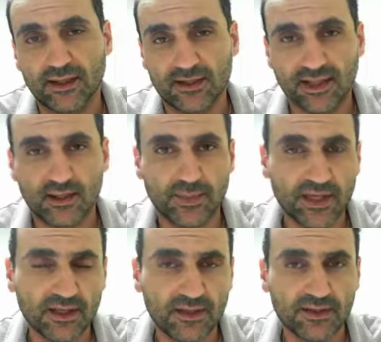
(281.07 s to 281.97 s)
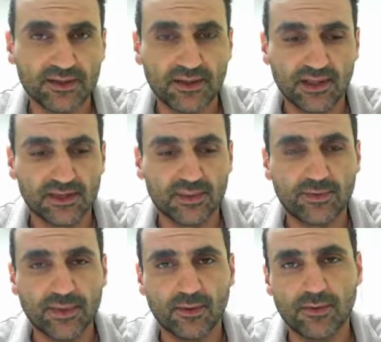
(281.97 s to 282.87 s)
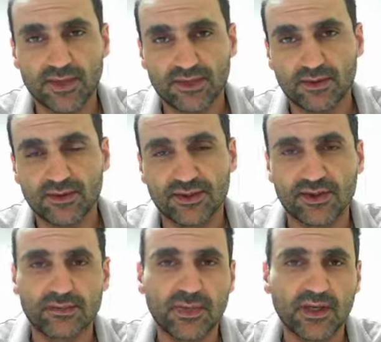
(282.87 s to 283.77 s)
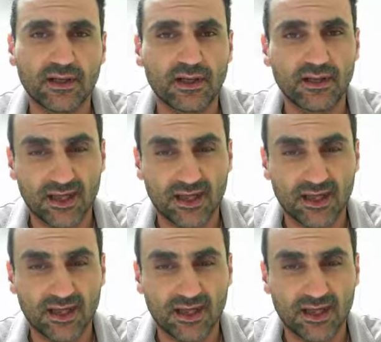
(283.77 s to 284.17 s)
I take a Panadol, so there's my problem, my solution is Panadol.